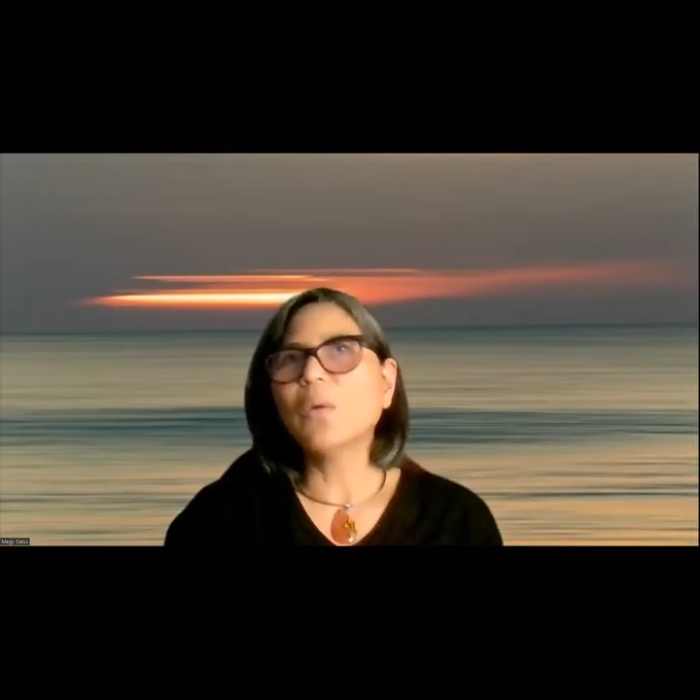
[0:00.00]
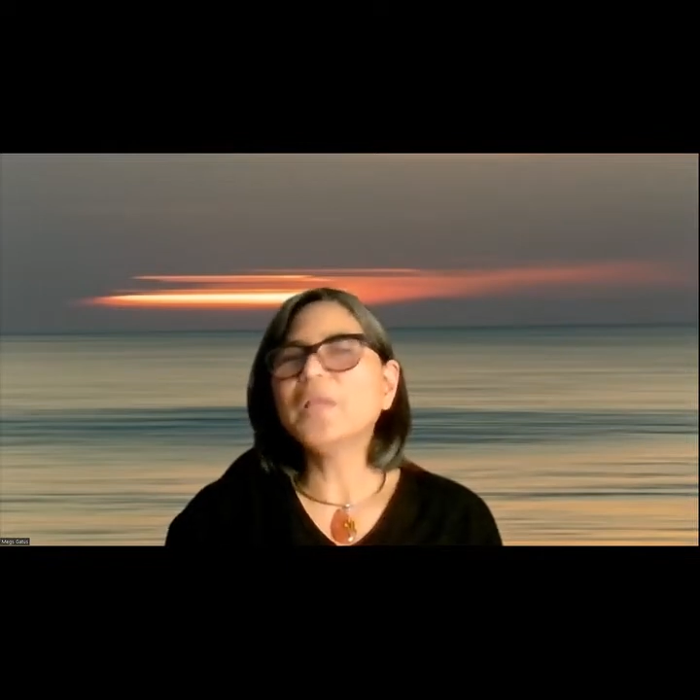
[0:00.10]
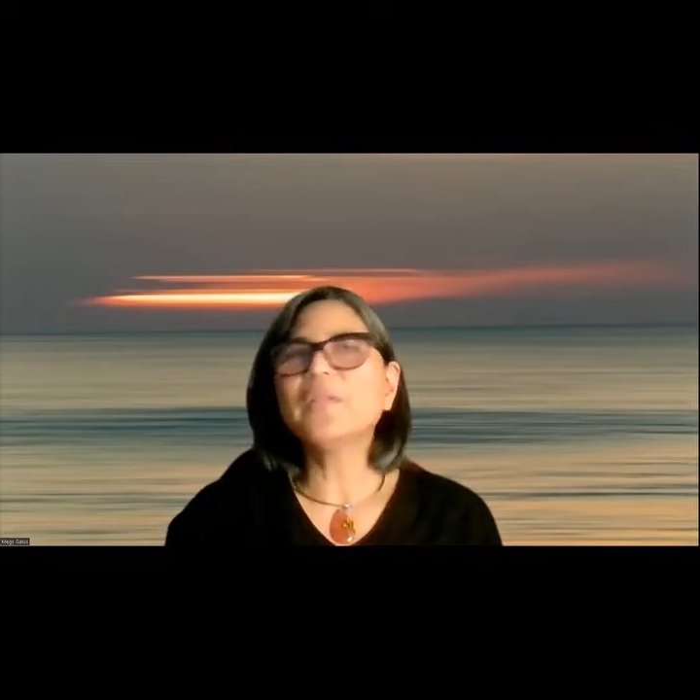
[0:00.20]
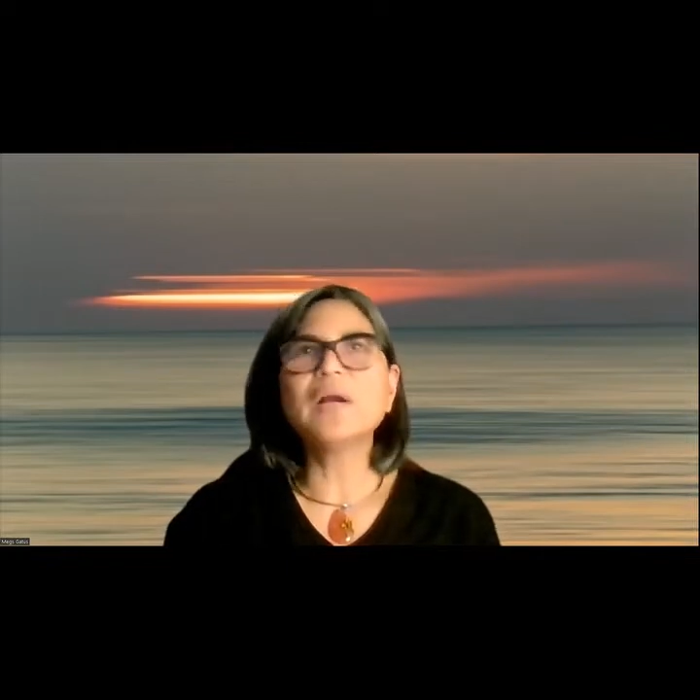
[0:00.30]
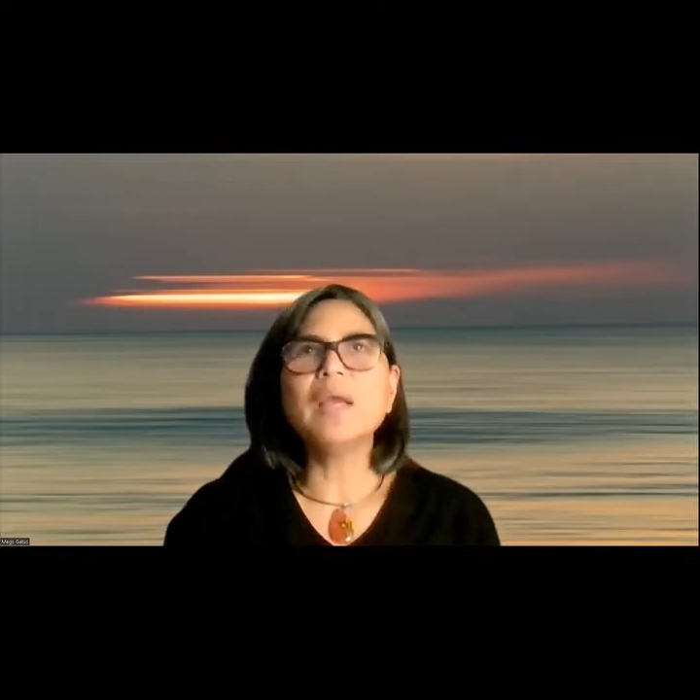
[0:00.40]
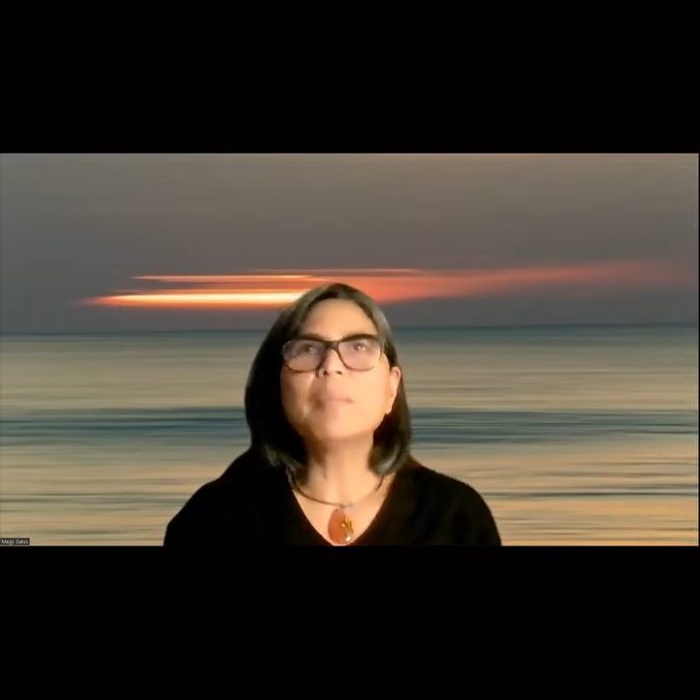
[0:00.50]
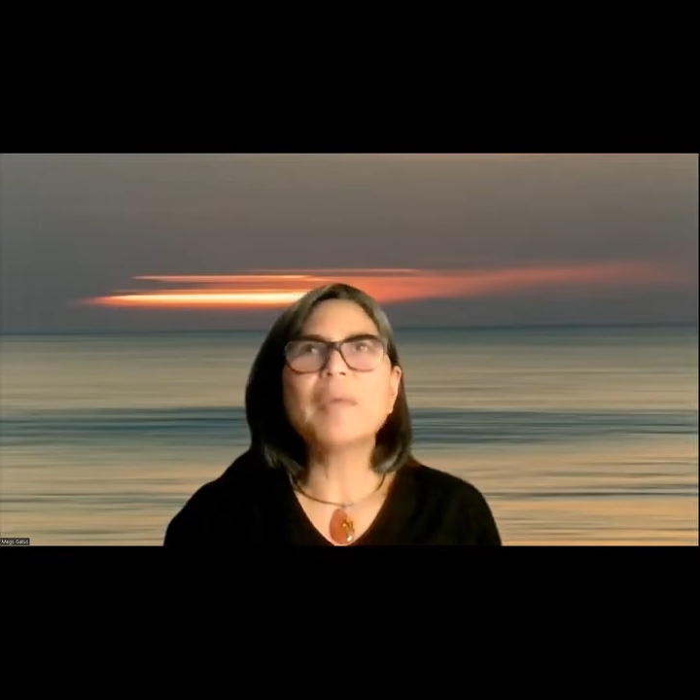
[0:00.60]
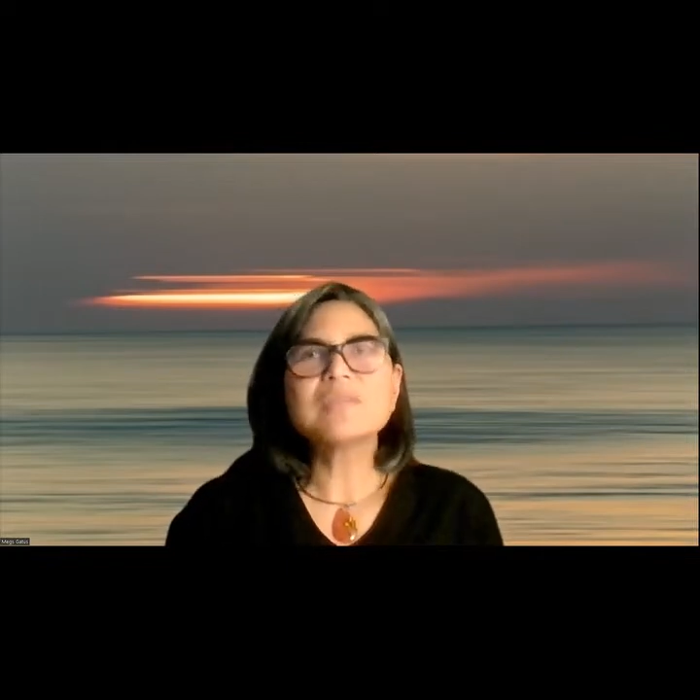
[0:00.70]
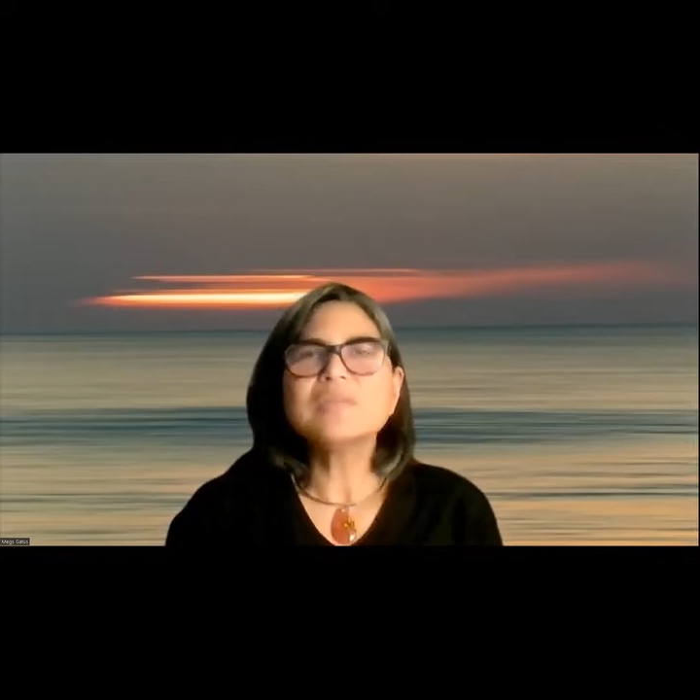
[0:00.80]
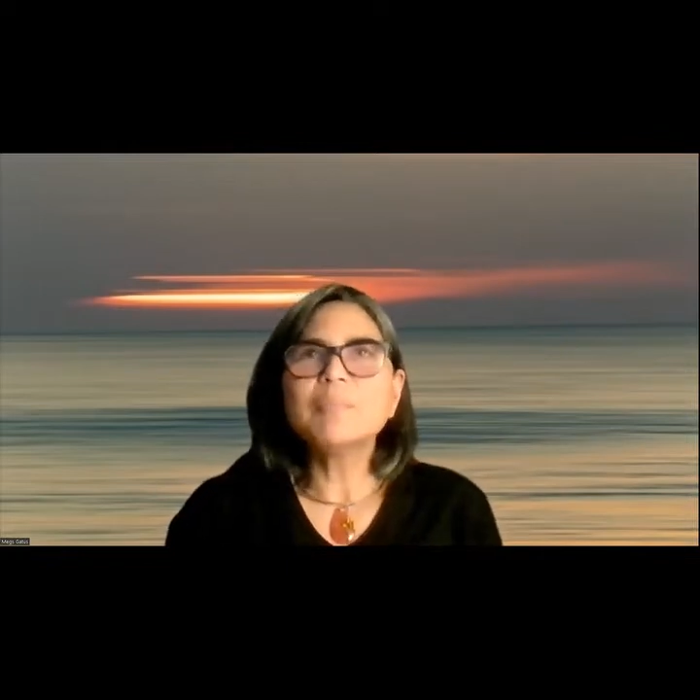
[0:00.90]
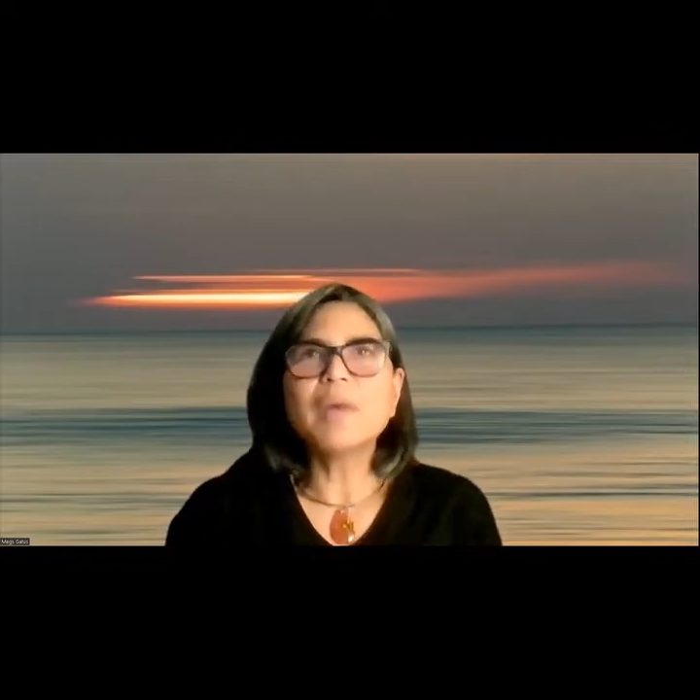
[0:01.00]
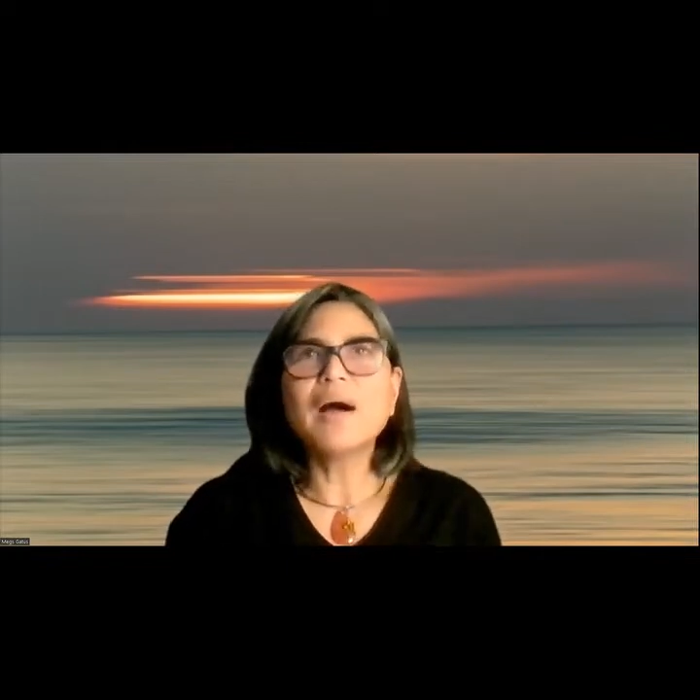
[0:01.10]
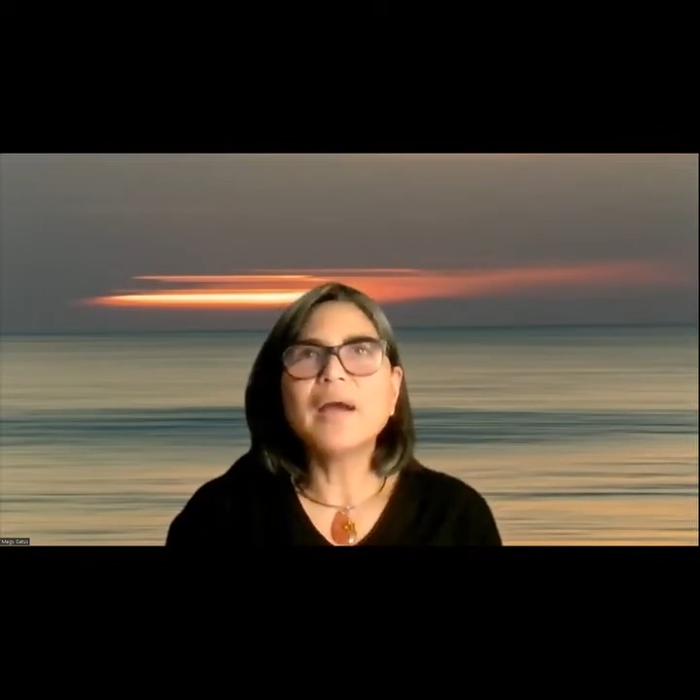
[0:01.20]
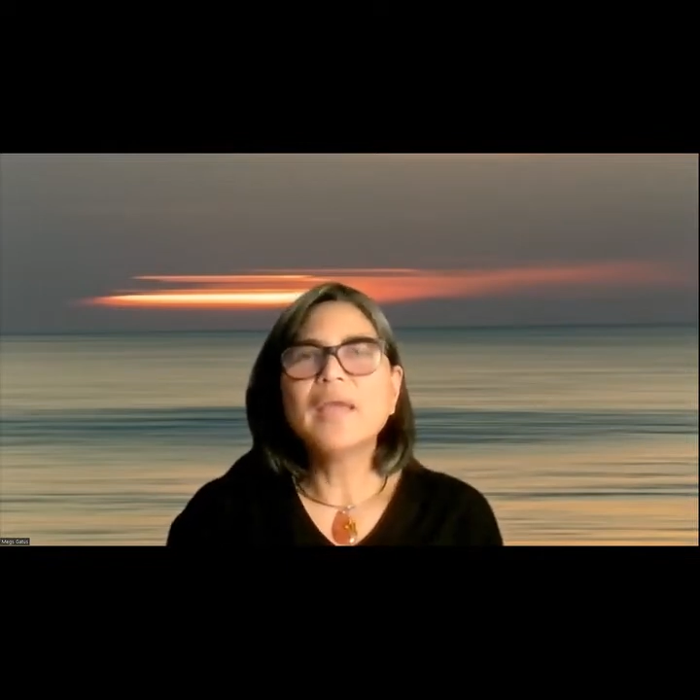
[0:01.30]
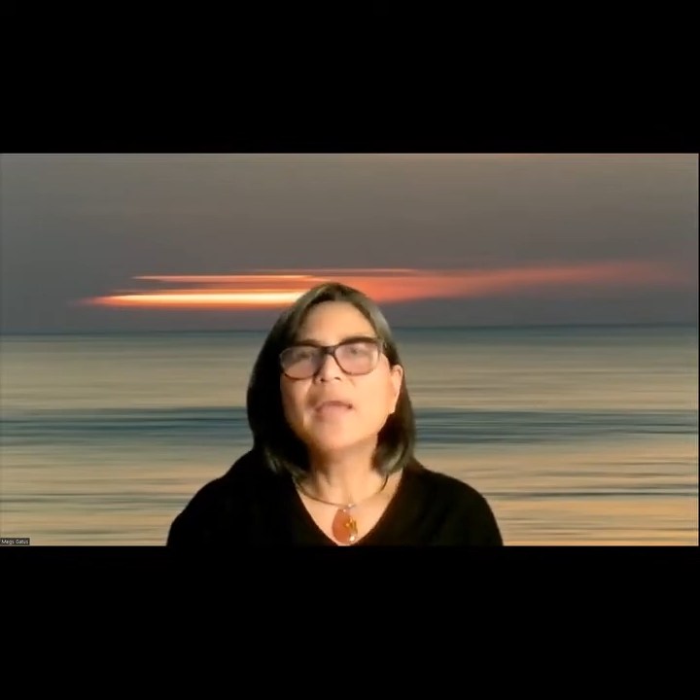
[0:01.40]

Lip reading: there and passing by,